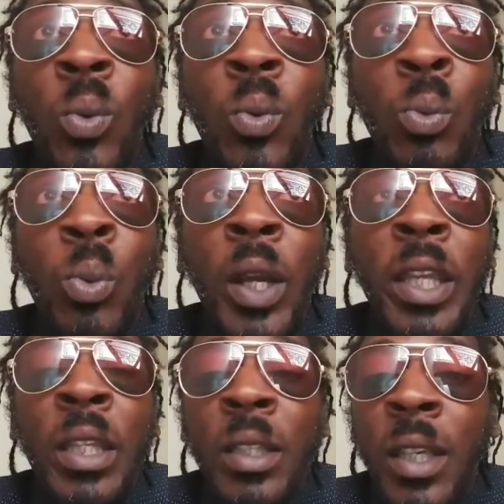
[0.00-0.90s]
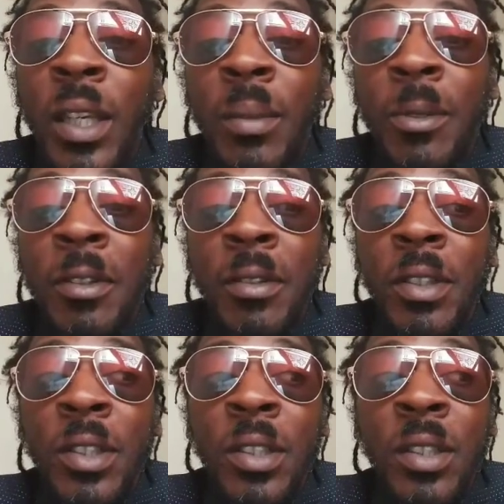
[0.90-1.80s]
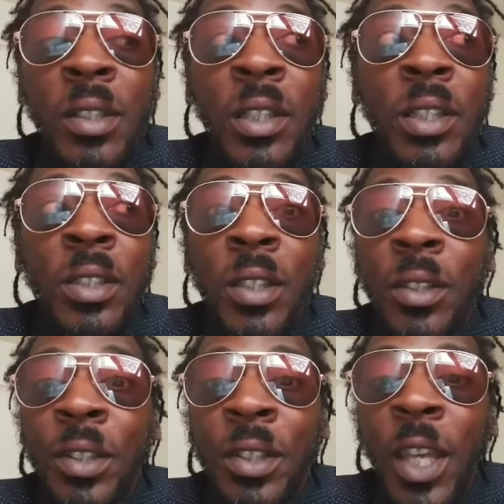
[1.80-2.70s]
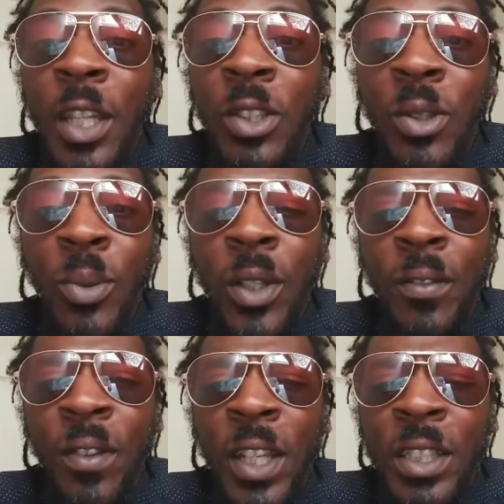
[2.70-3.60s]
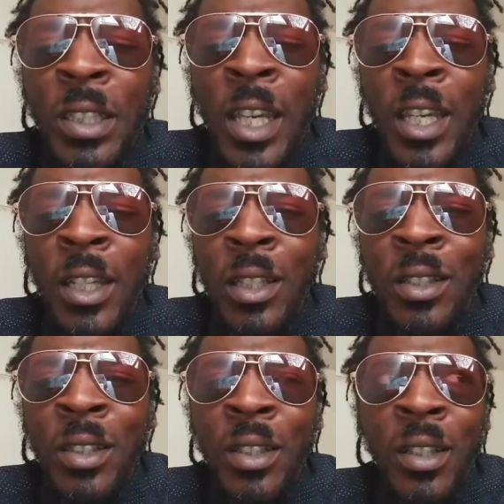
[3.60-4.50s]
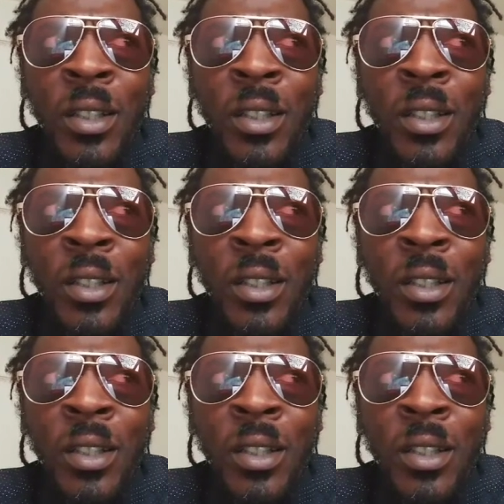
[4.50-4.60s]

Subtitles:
White Diamond, she's just a statue with a face and eyes,